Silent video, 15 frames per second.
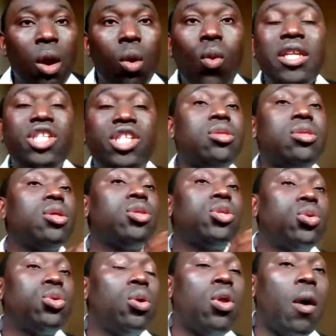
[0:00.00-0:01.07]
When Jesus
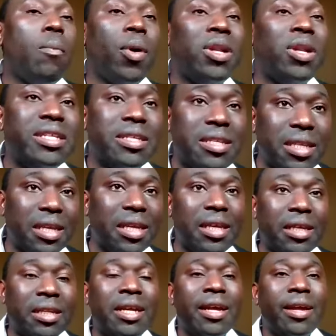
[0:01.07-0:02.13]
showed up on the
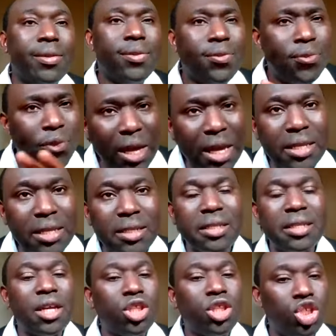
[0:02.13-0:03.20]
scene,
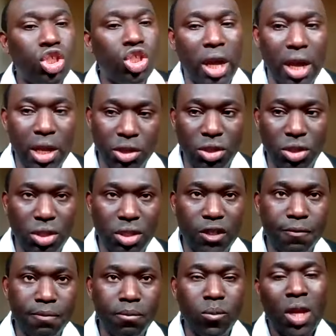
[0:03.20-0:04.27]
things changed.
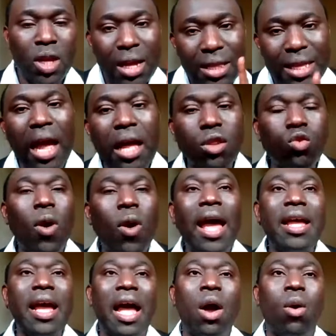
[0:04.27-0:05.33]
And that's
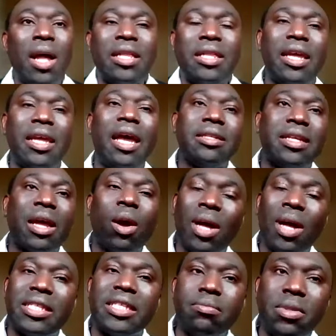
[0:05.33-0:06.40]
why our
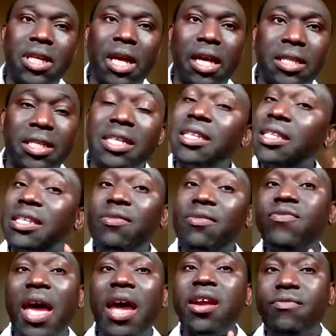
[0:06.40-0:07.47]
team test is still
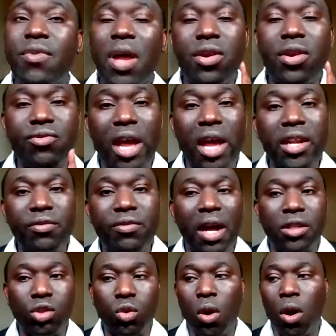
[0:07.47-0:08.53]
very, very
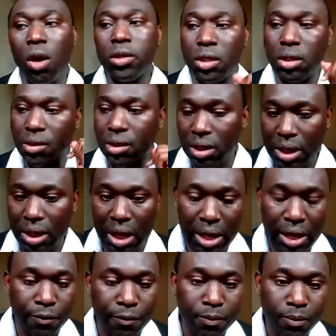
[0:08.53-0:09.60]
relevant to us
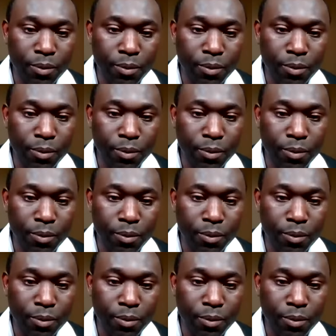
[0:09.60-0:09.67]
today.